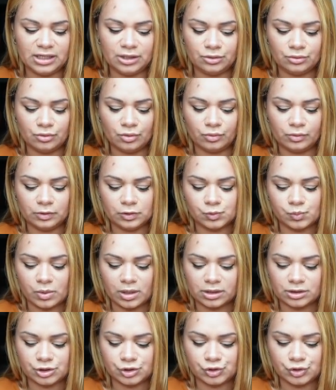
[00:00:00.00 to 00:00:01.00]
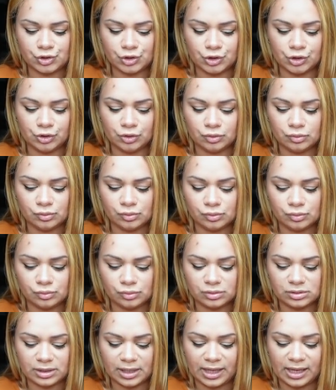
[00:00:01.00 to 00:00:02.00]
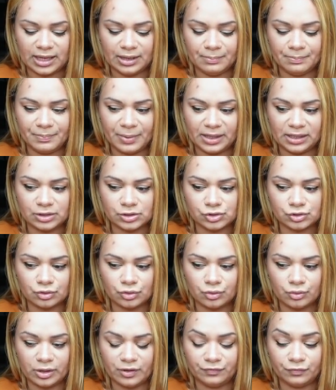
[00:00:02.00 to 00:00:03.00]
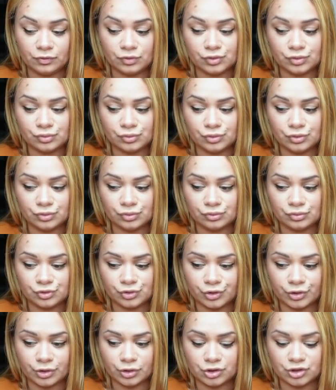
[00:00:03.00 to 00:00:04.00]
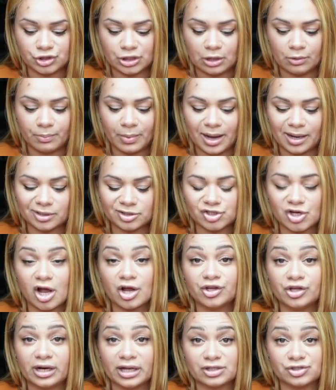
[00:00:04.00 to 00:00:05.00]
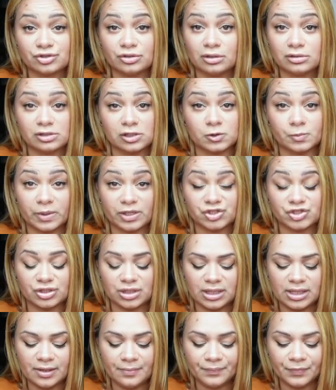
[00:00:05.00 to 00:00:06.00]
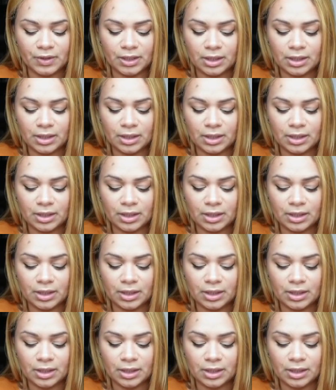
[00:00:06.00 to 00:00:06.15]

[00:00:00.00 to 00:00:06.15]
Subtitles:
you always want to use a base coat if you do use your gel polish on your natural nails especially.